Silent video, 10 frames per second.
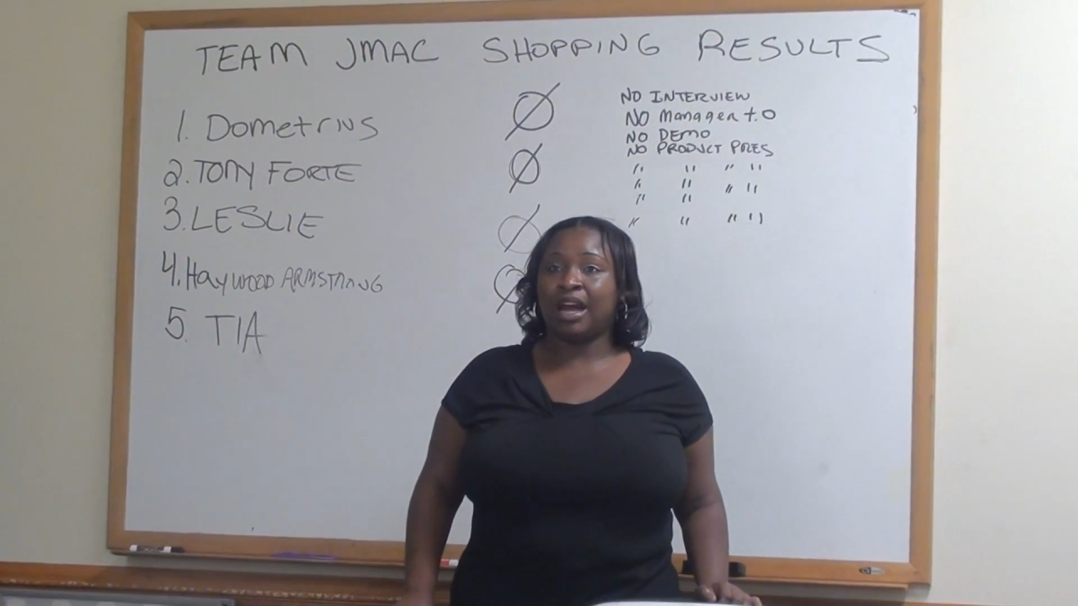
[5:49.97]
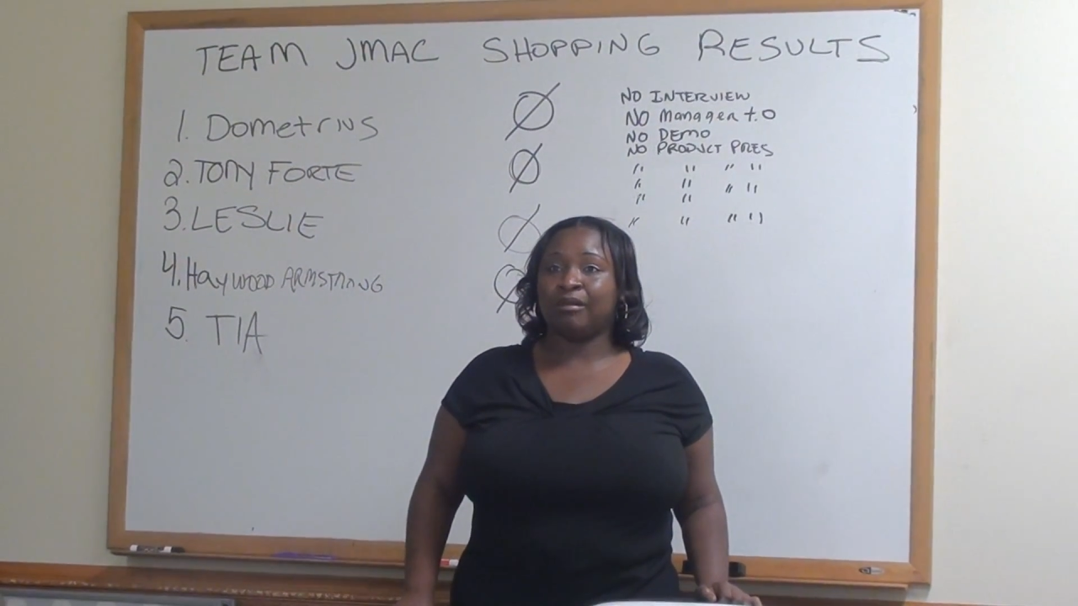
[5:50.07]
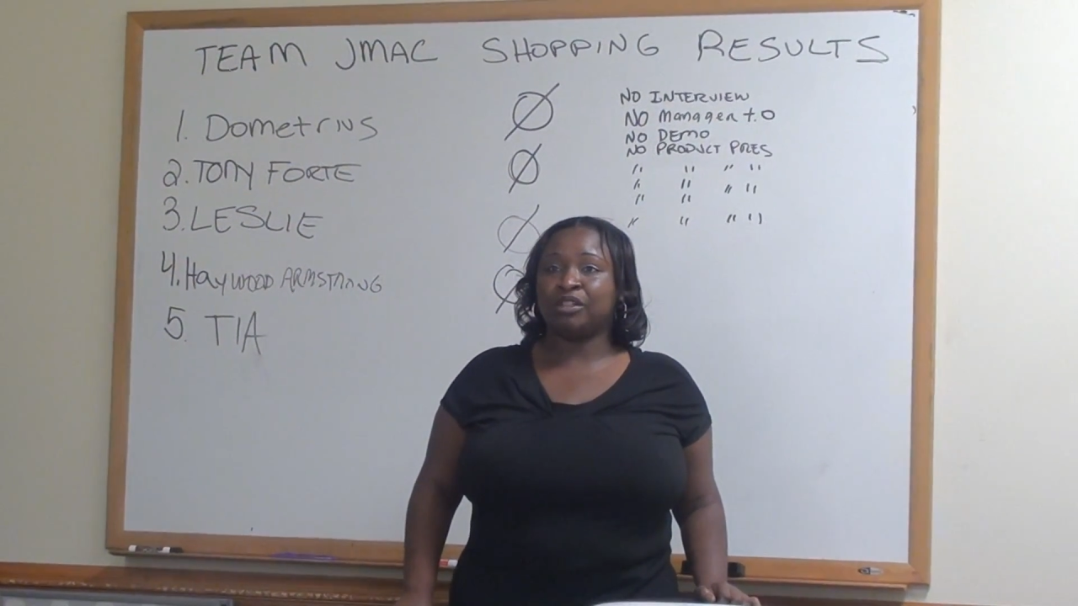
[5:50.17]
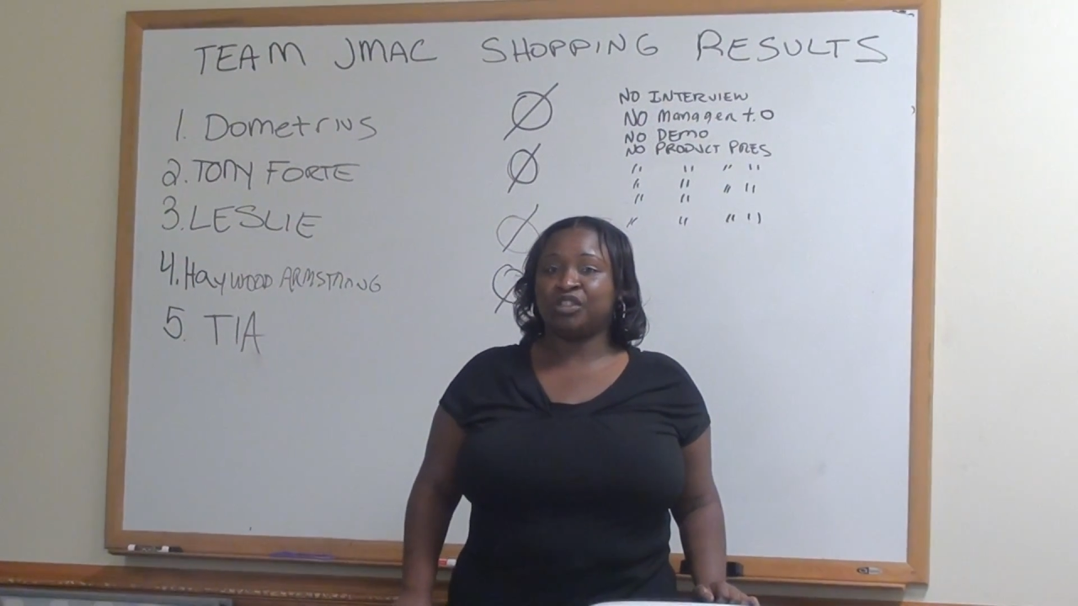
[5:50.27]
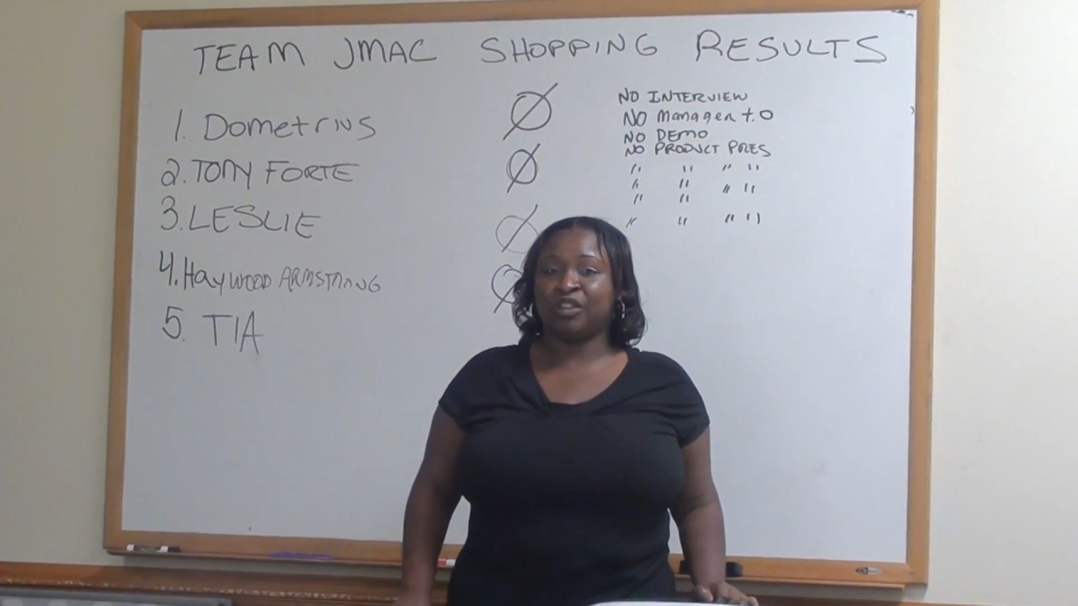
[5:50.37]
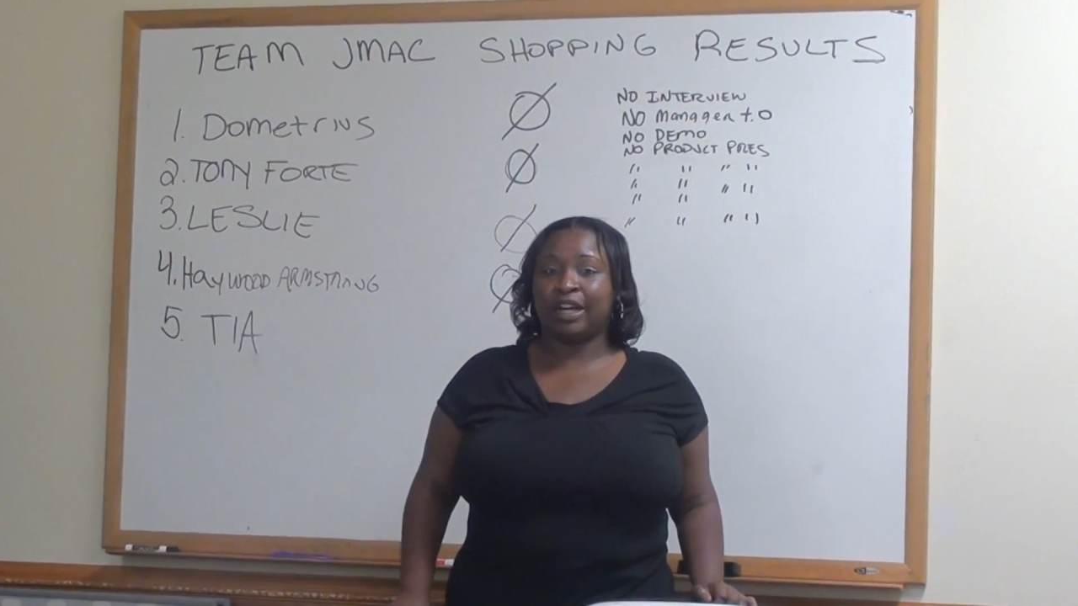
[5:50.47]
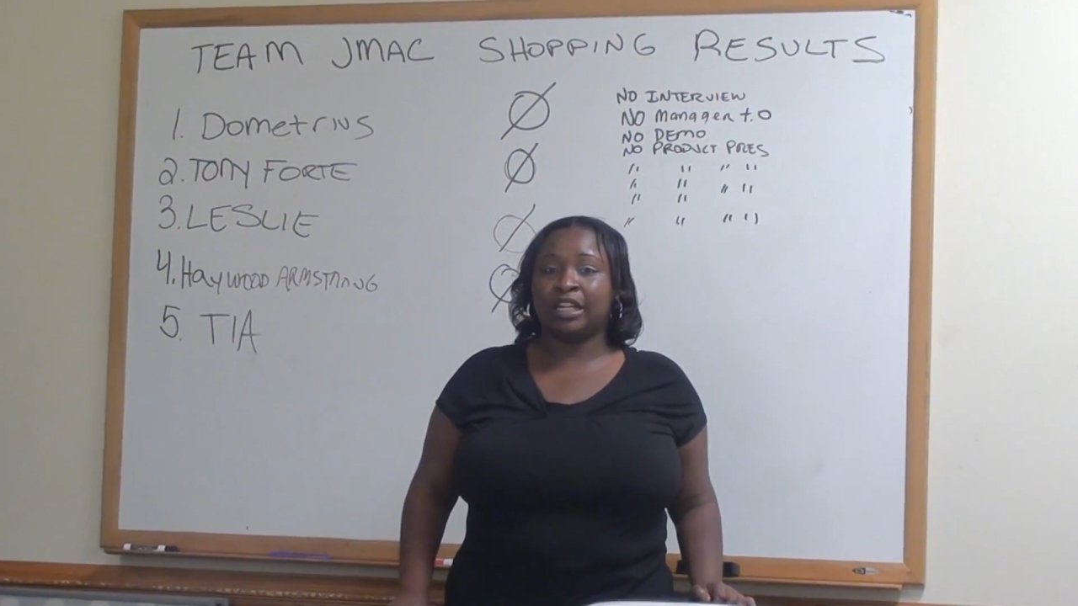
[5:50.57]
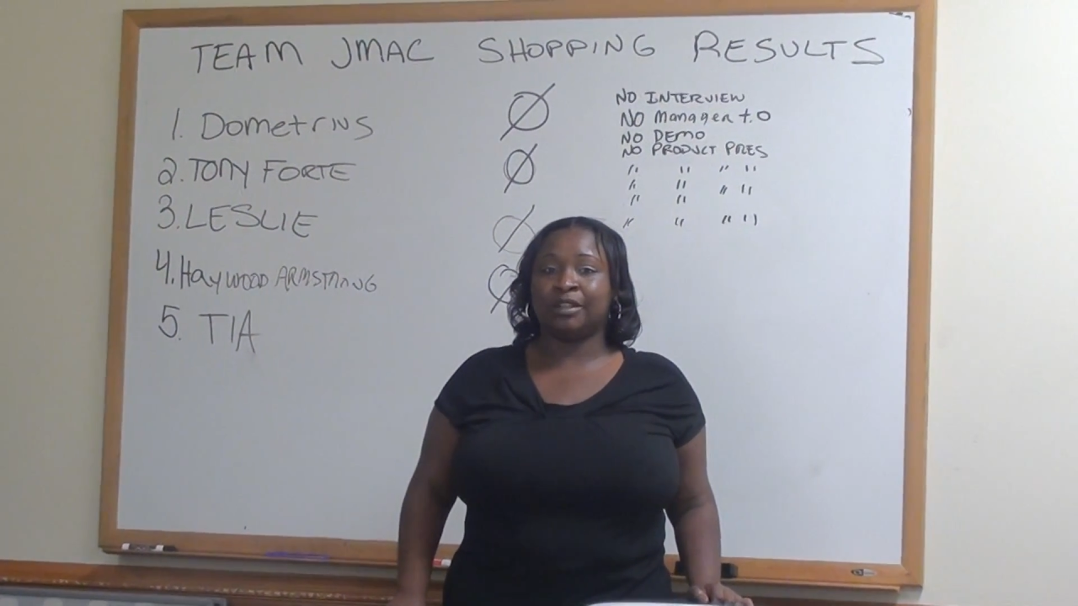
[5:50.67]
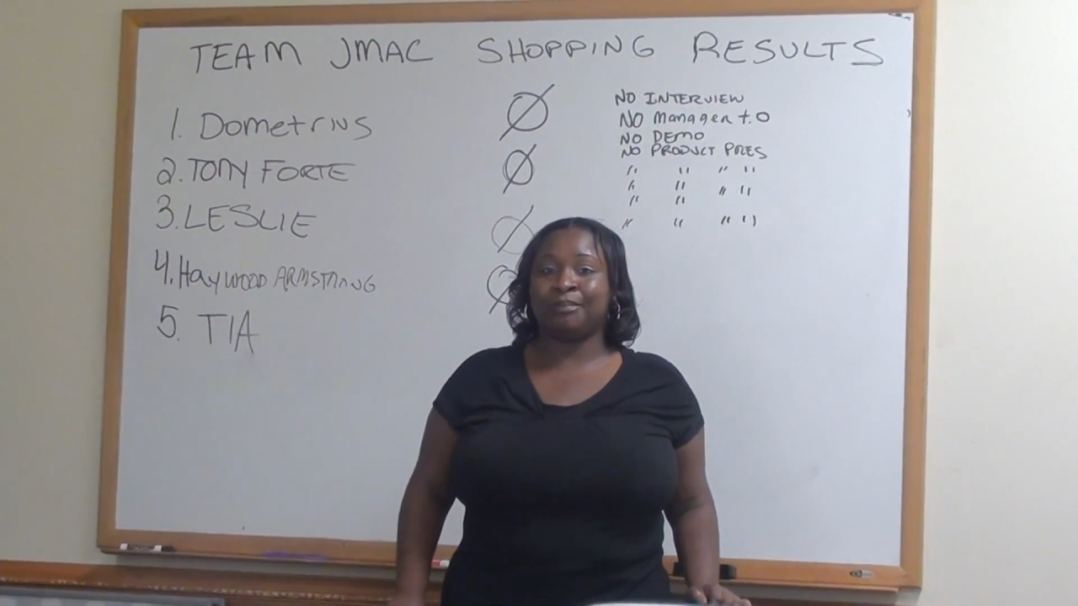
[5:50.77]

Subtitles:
I was trying to